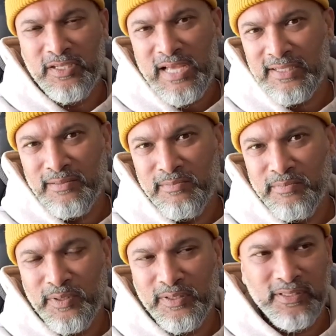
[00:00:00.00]
Jackson
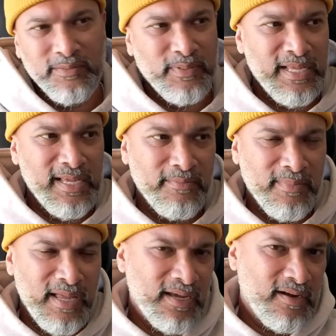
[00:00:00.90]
books, playing
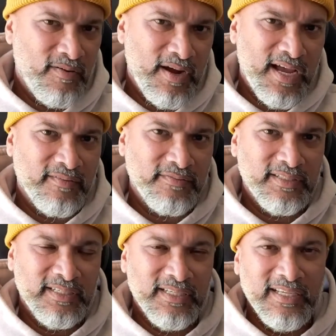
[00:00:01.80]

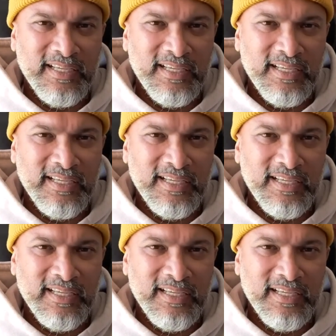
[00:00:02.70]
Minecraft.